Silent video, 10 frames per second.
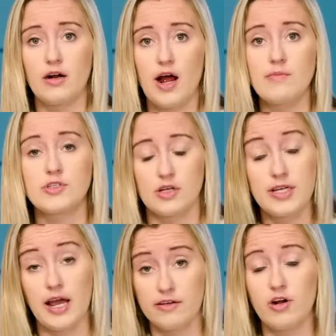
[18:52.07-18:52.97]

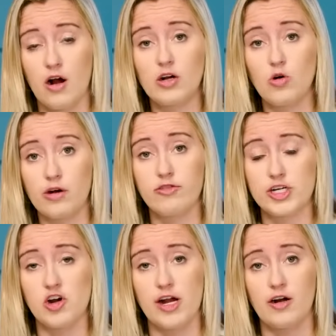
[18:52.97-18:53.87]
if you're a hardcore free
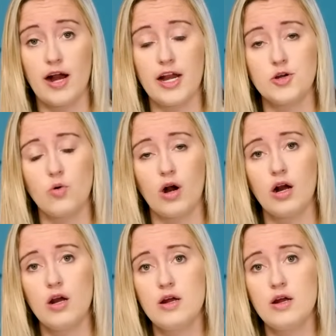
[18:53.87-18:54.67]
trader and you're